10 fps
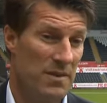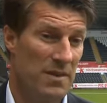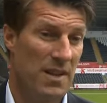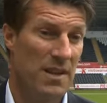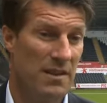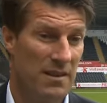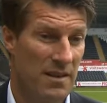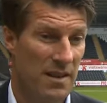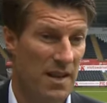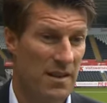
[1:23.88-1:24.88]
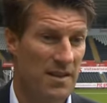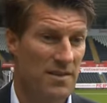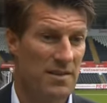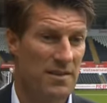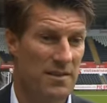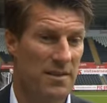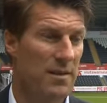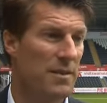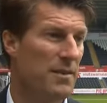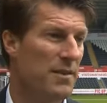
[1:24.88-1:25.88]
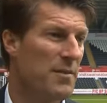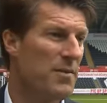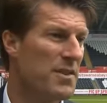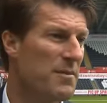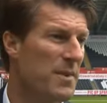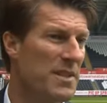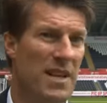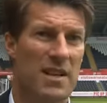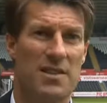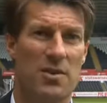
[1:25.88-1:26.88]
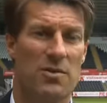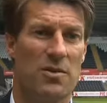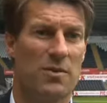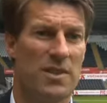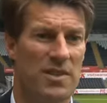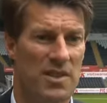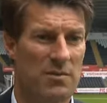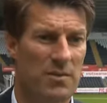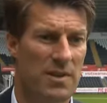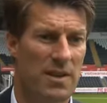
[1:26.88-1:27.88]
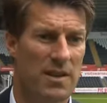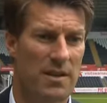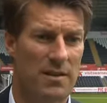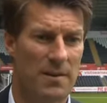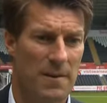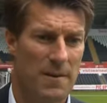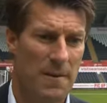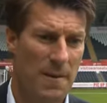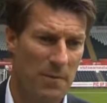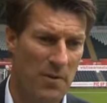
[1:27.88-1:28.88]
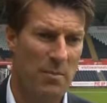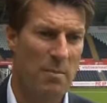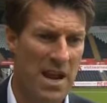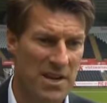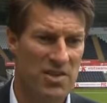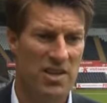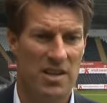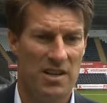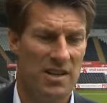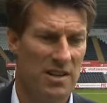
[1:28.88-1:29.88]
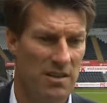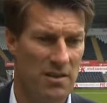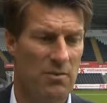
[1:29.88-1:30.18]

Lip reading: then again, there's the difference in mentality also with the manager here.